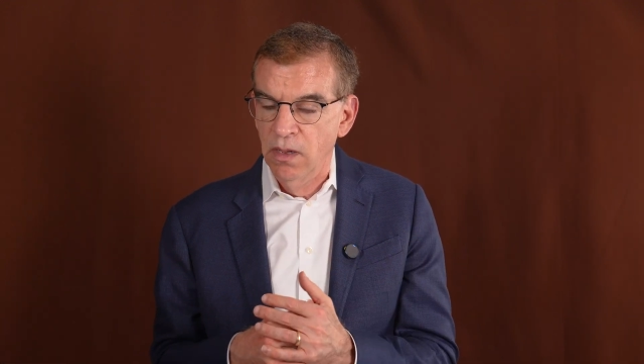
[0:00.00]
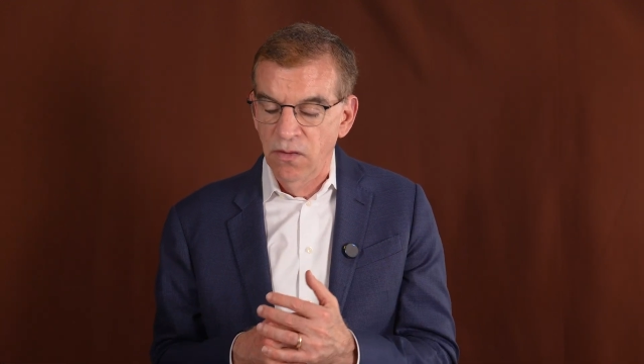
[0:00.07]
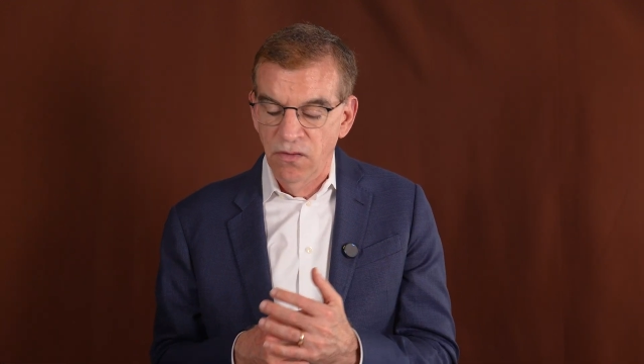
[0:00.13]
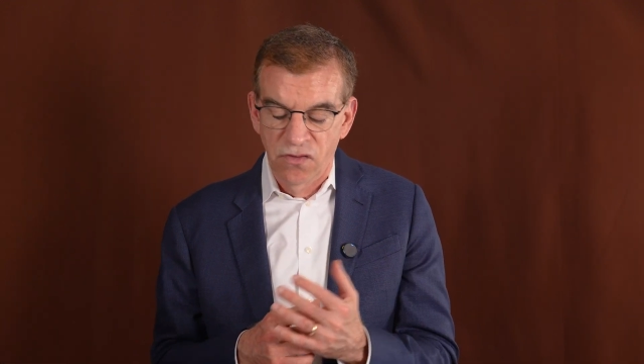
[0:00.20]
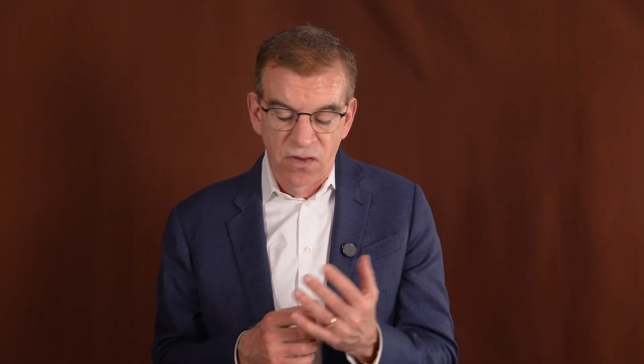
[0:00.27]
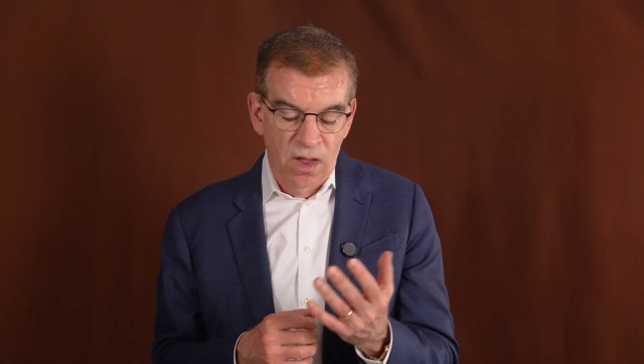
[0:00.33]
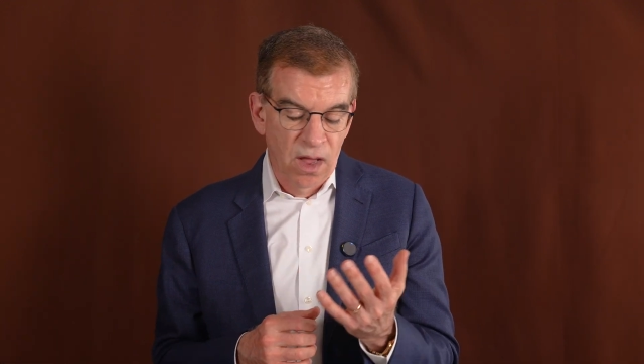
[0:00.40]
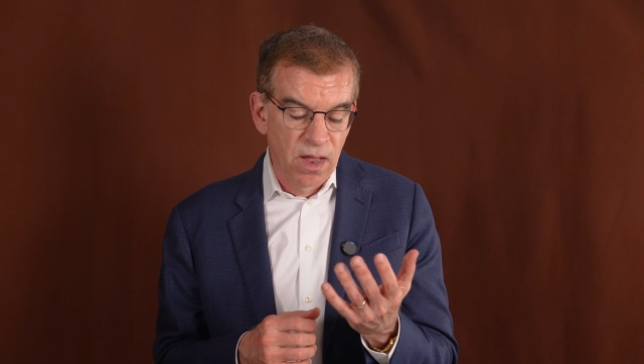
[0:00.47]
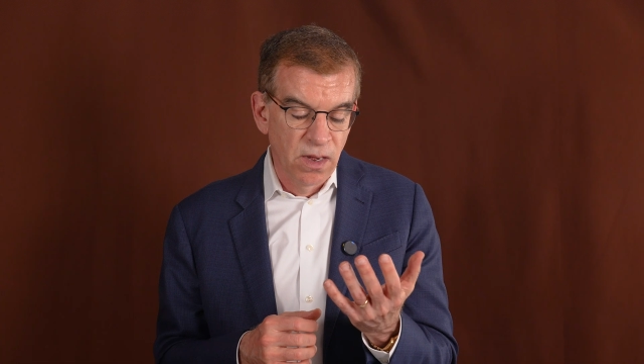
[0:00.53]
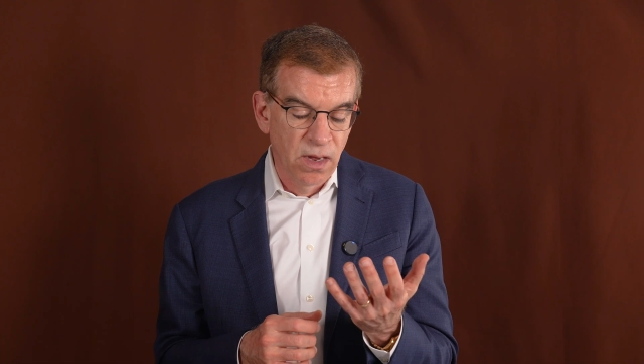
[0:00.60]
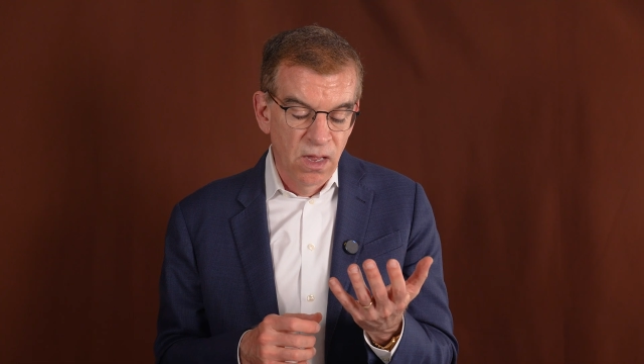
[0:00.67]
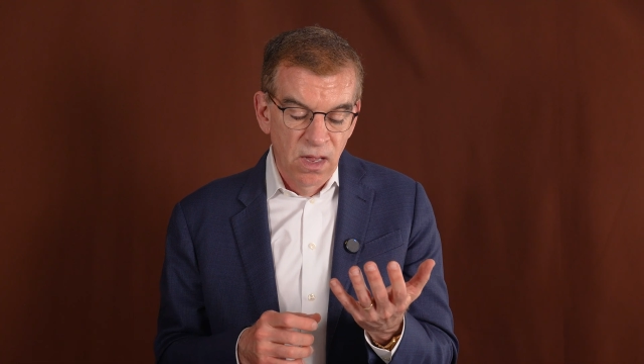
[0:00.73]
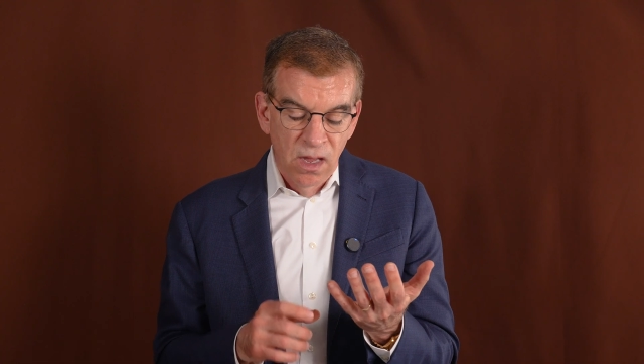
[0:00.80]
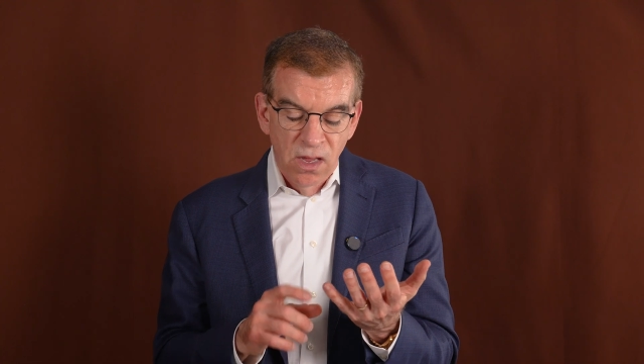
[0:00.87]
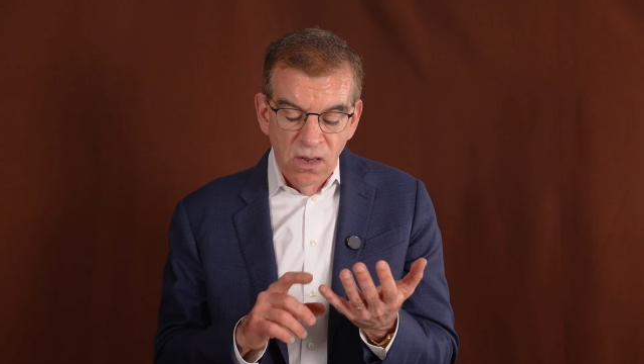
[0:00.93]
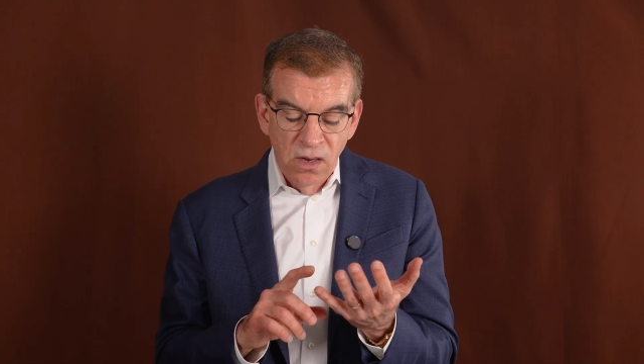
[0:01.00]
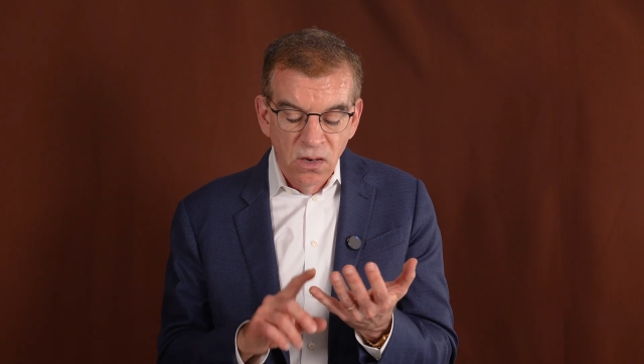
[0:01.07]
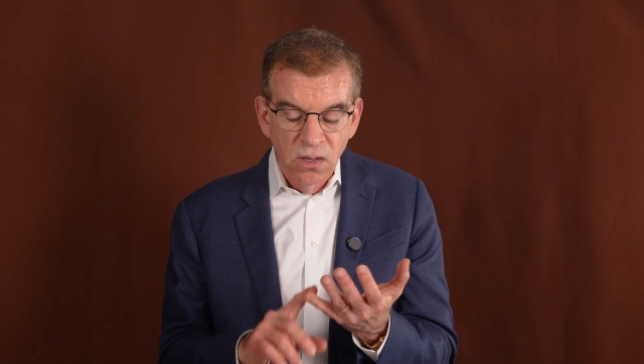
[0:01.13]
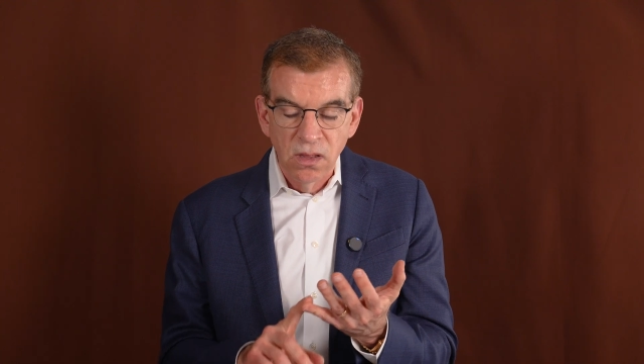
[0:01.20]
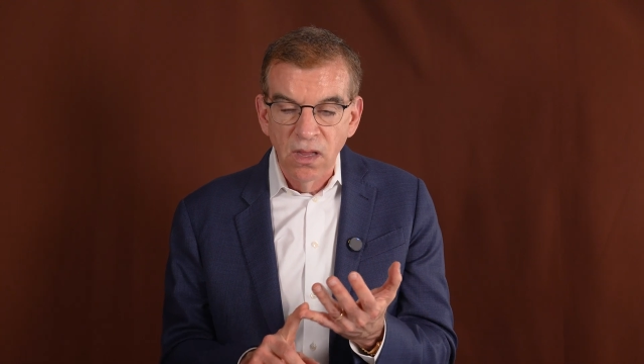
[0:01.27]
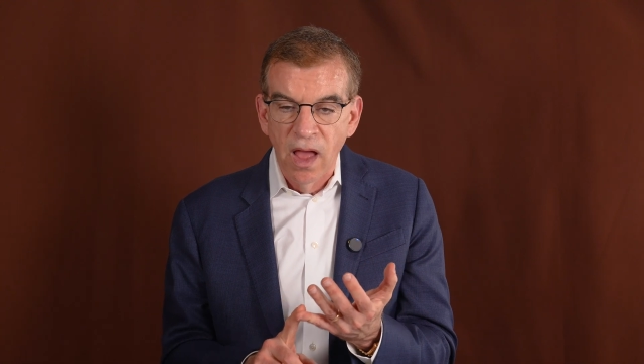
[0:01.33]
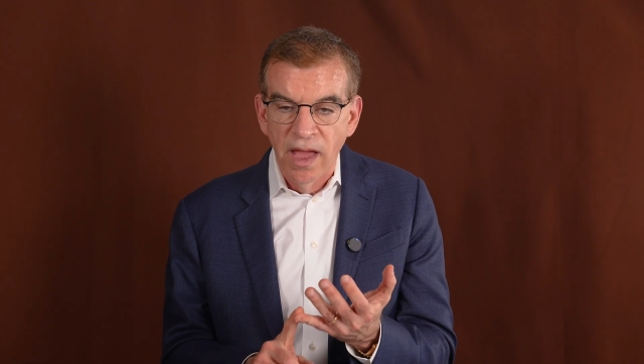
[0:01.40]
inside, your
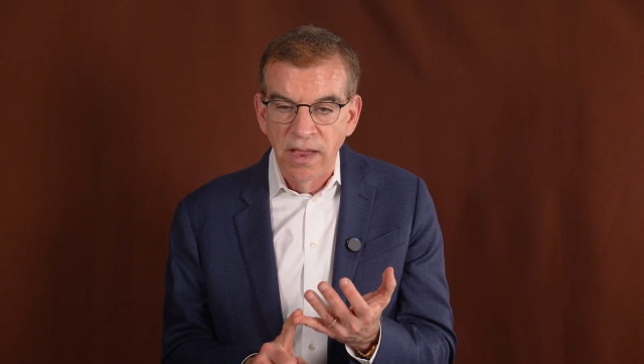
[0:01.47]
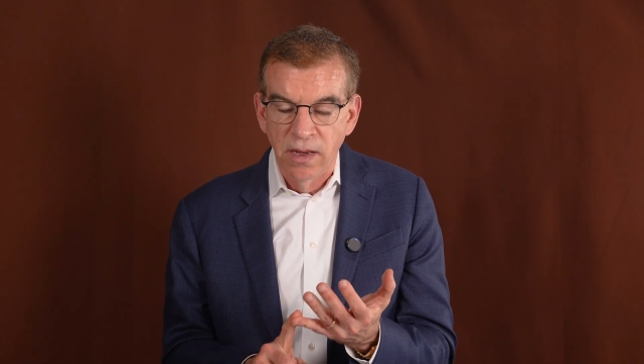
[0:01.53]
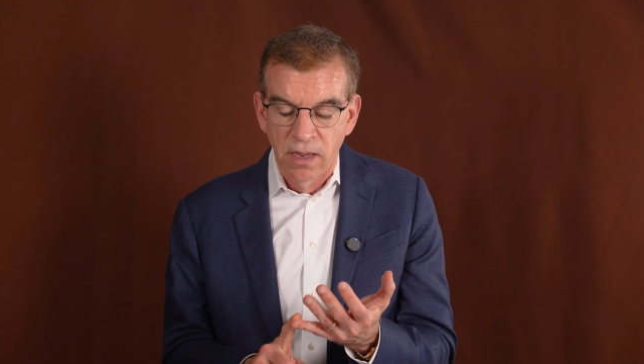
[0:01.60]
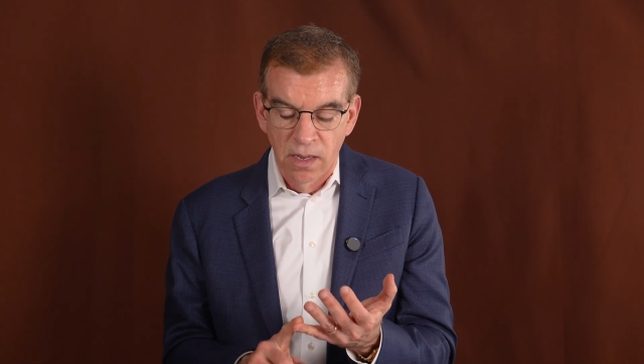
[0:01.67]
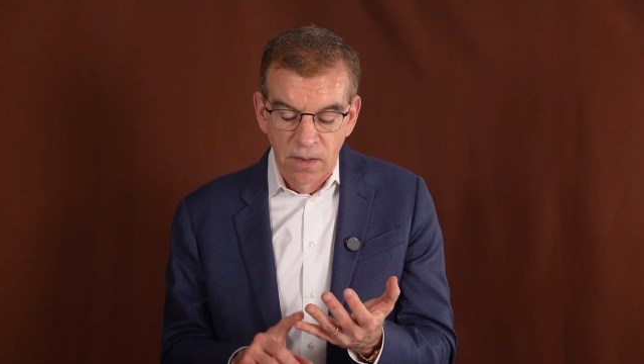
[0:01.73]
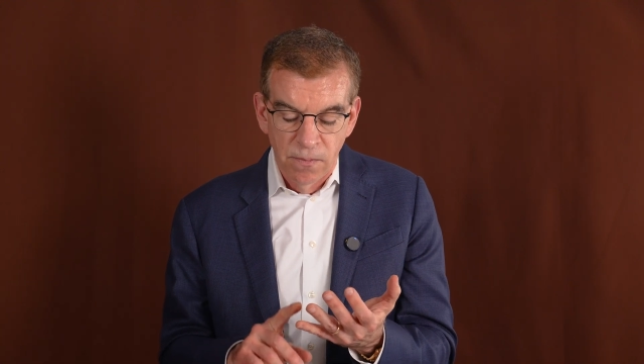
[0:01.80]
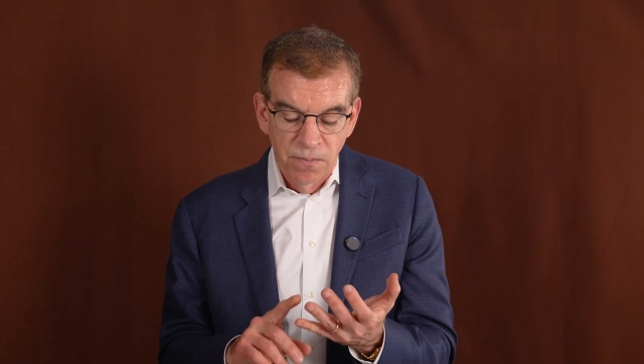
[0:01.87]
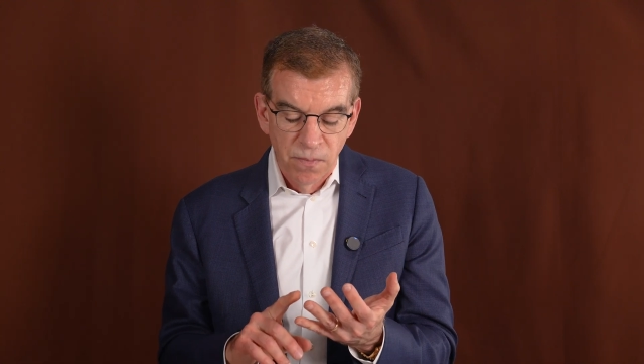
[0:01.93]
lighting,